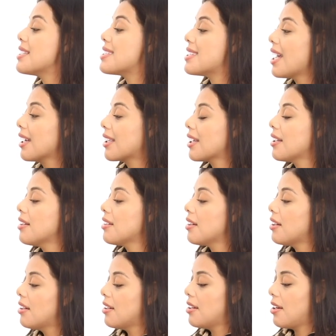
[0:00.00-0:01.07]
The
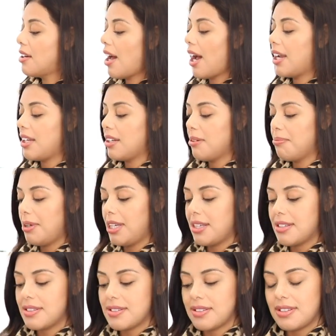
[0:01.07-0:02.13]
second item
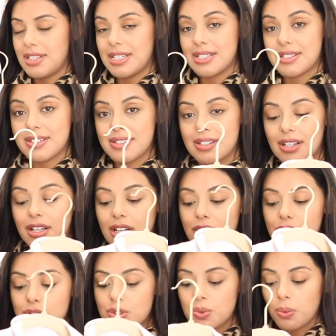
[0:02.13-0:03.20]
is this
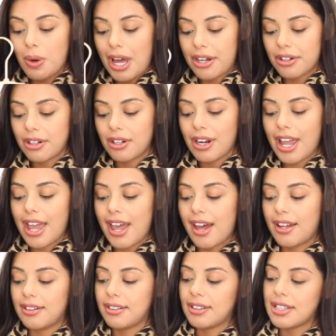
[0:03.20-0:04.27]
sweater,
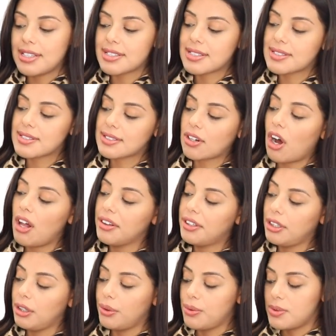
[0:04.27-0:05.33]
and it's
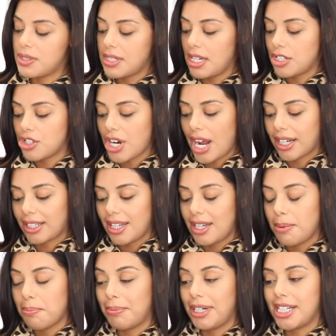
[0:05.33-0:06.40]
called the Lucia
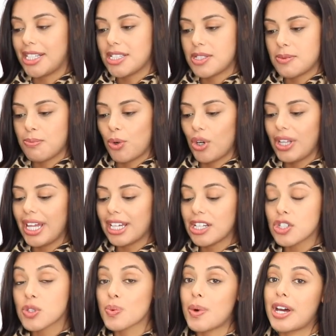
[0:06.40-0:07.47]
jacket, but it's more like
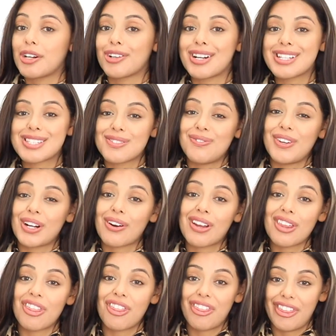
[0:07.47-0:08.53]
a sweater. It's
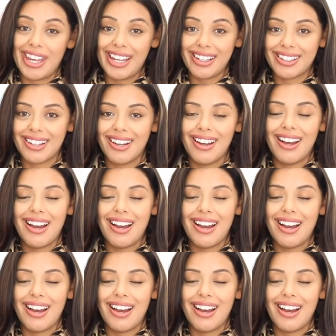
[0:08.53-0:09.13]
very thick.